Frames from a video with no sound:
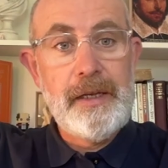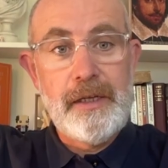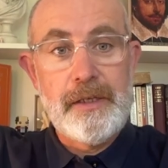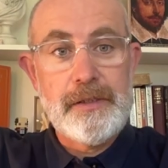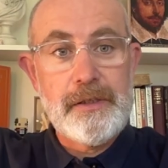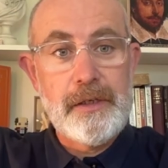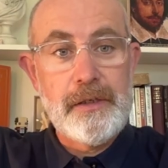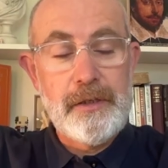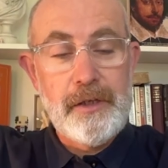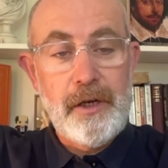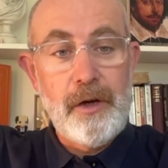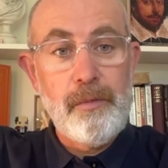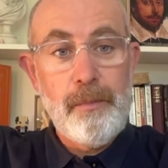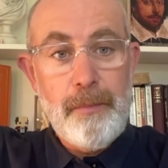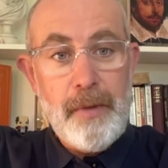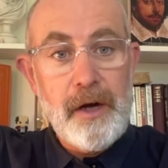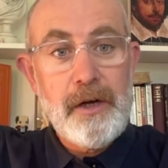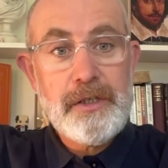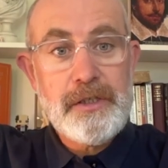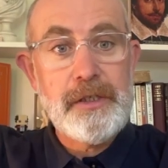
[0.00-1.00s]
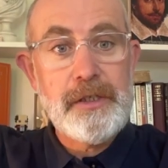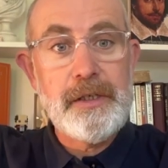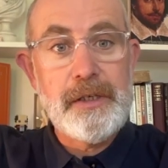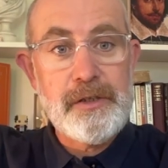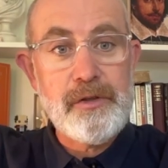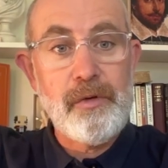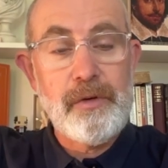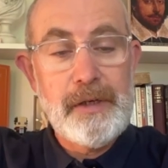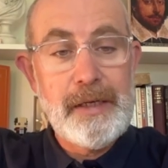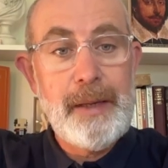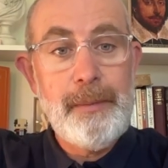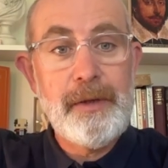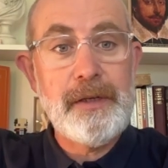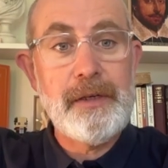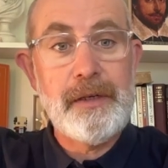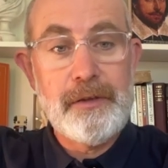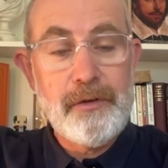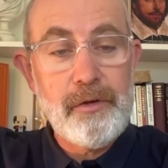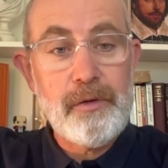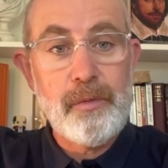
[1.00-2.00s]
is that, mercy is
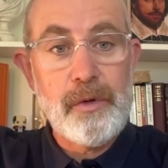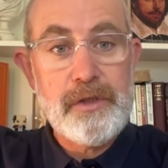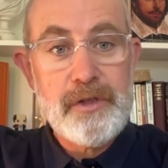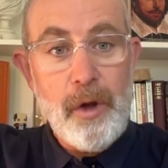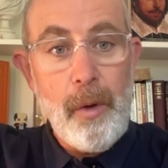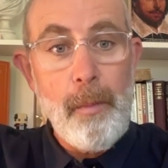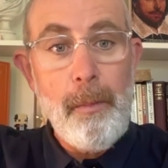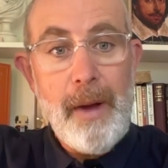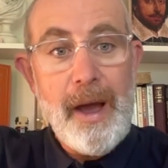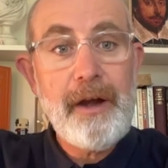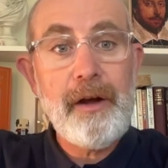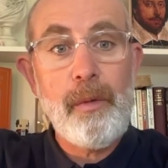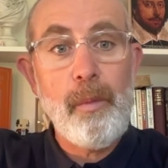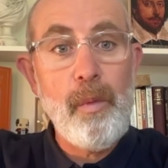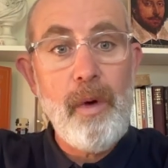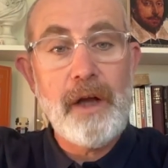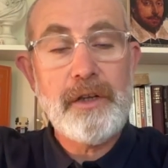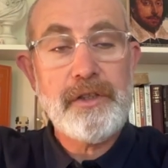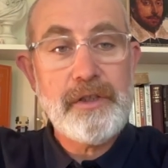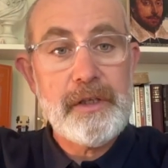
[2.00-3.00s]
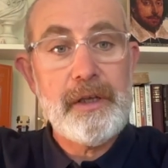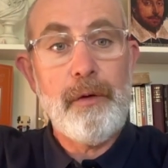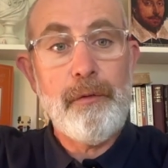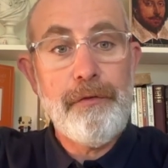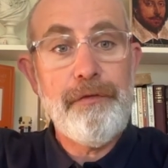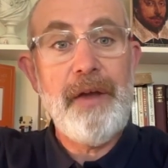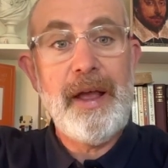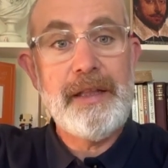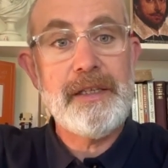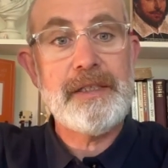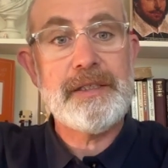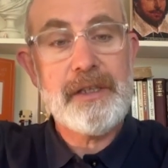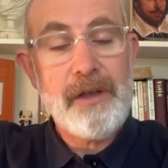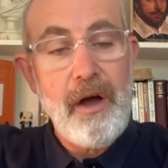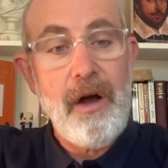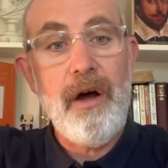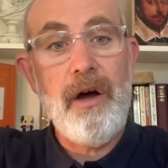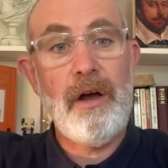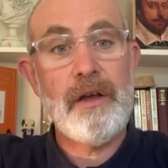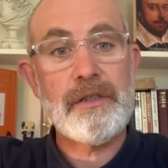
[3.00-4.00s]
unlimited. In other words, no matter what the offense
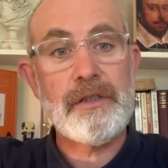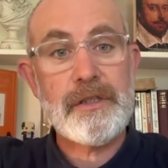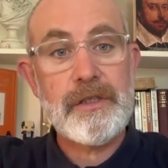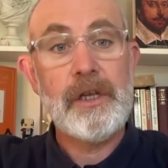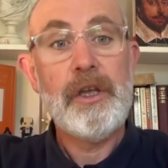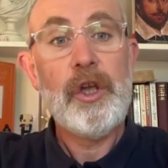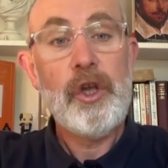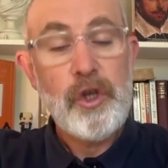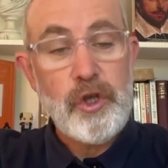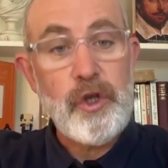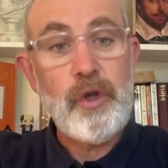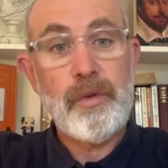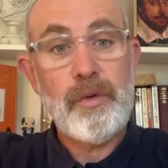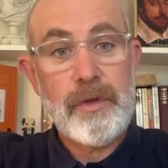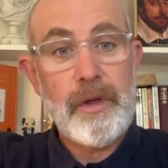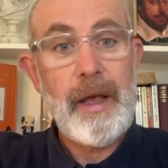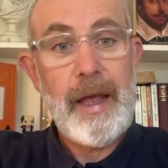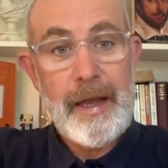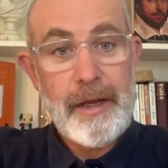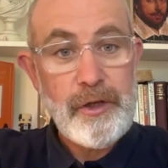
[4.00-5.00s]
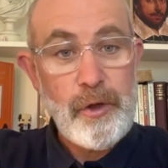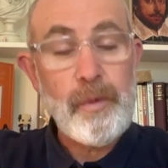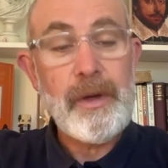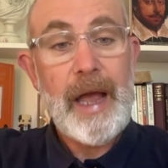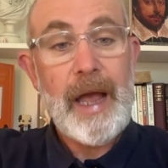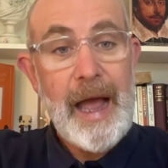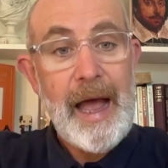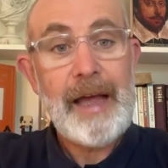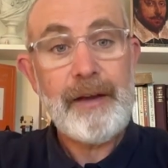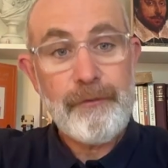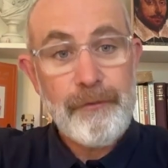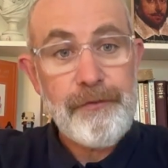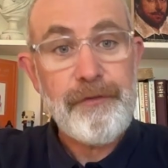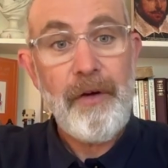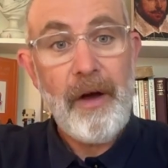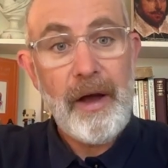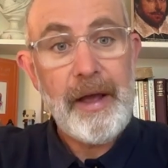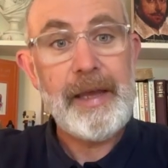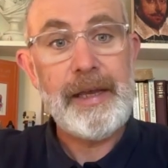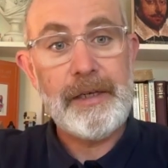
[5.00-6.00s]
caused, you can
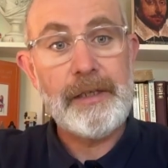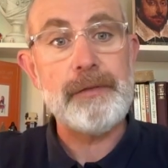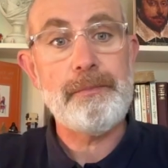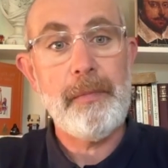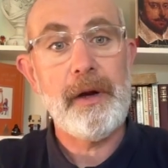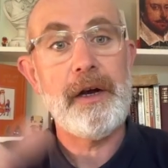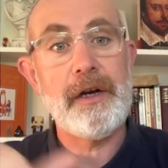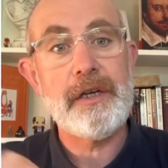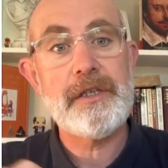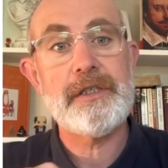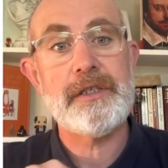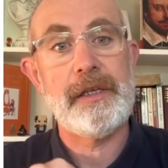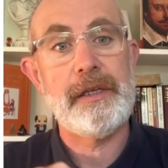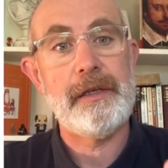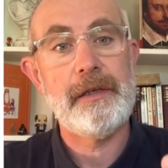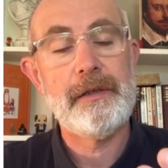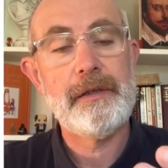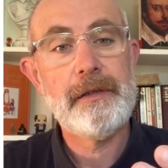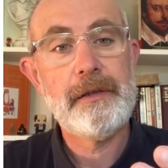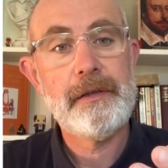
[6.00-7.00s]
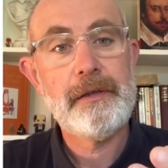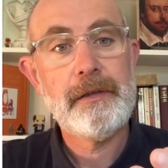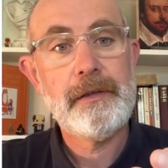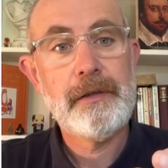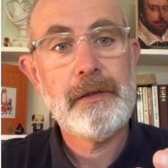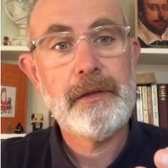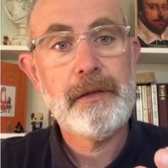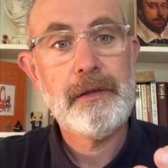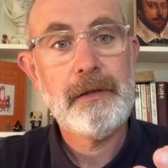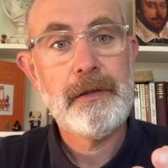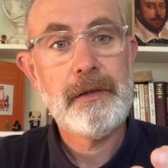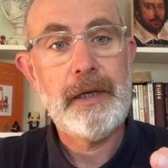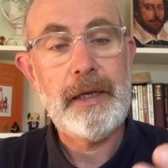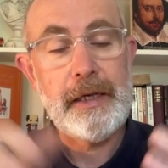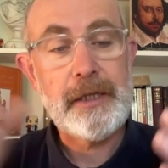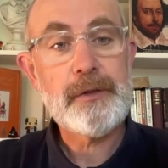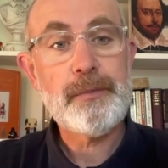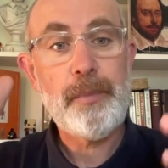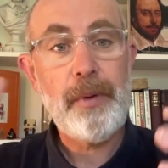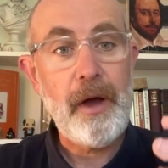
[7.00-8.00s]
find mercy. It
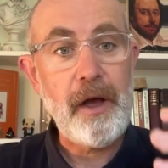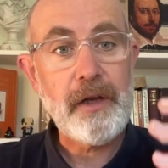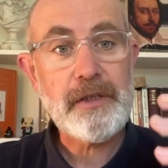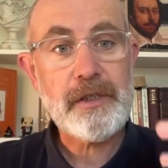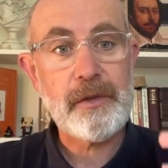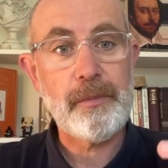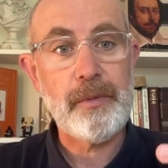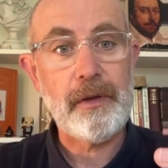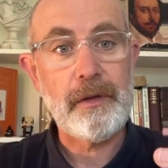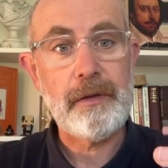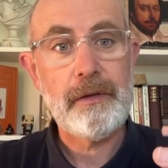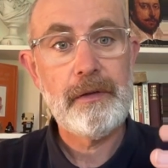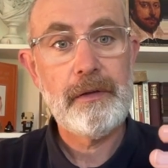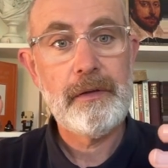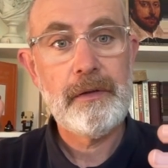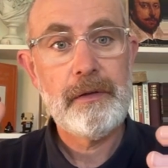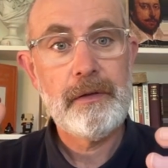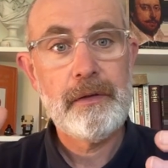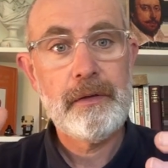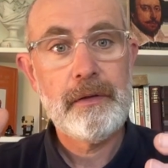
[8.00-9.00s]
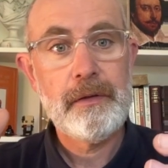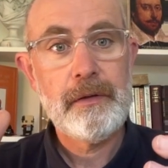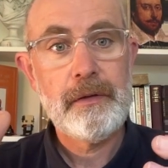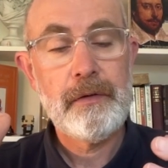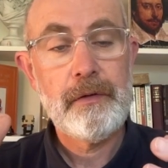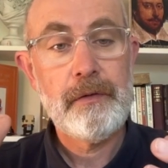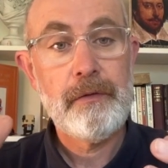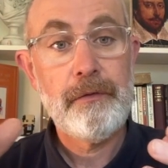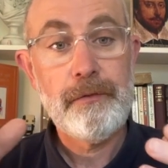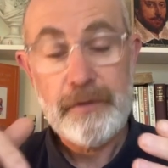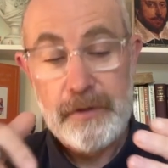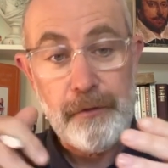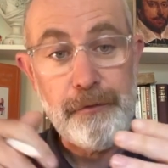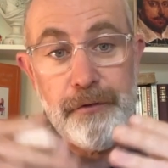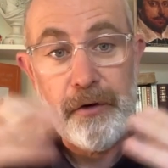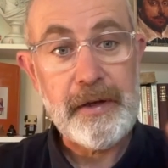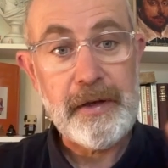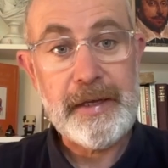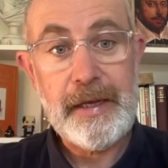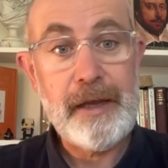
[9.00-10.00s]
is possible to
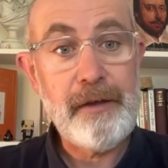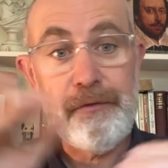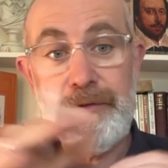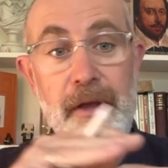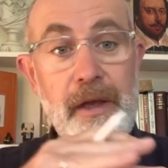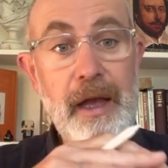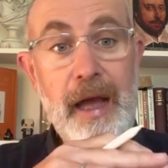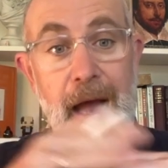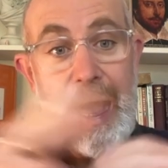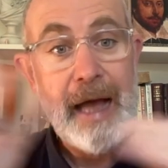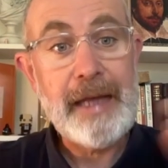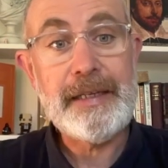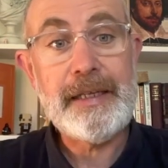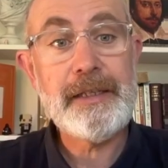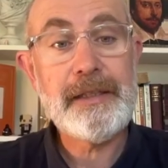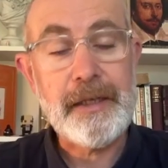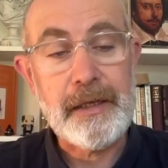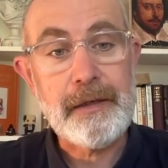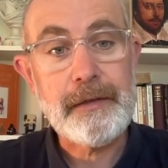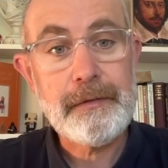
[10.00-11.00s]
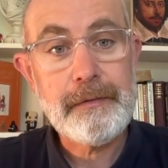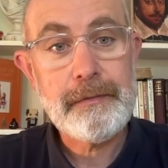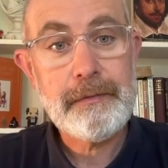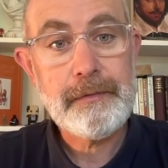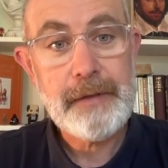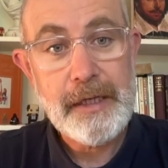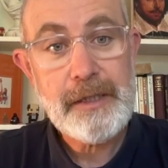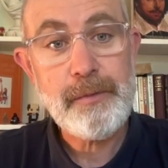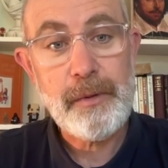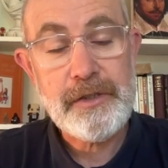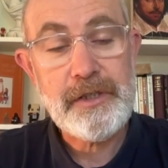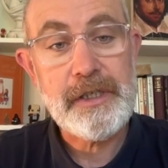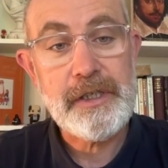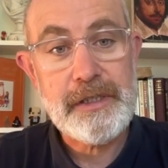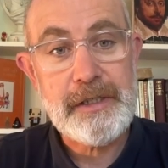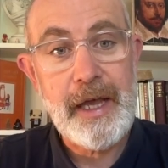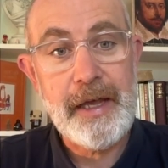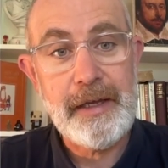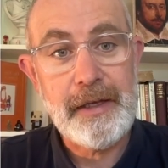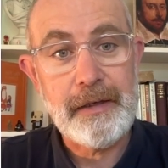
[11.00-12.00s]
forgive anything. That's what she's
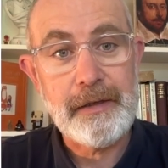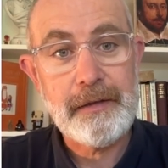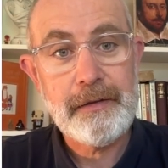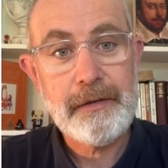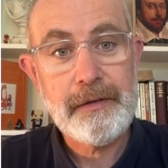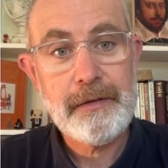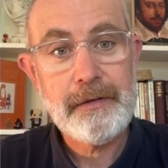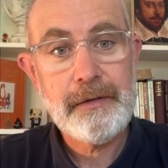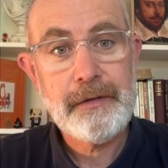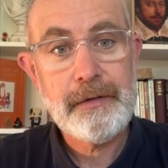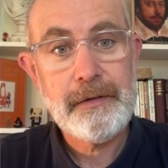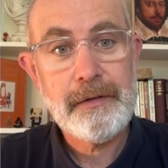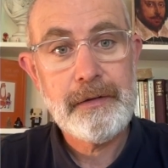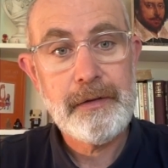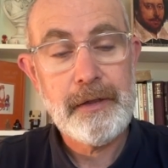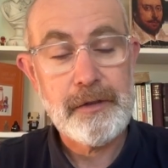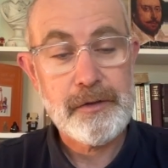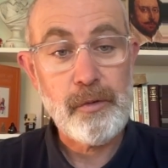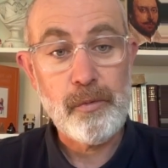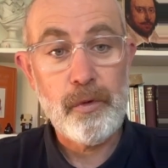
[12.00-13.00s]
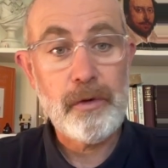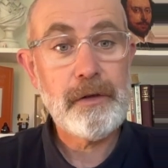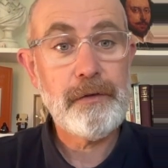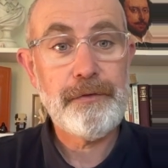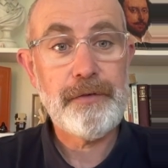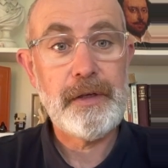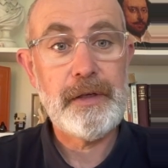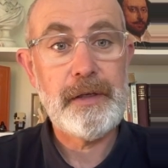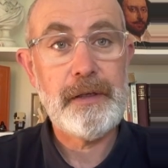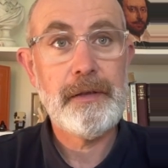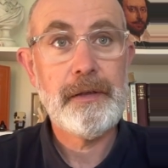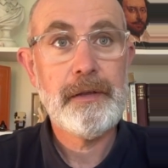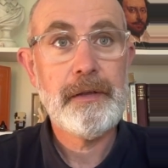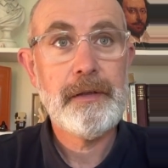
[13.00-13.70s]
saying. It's a wonderfully,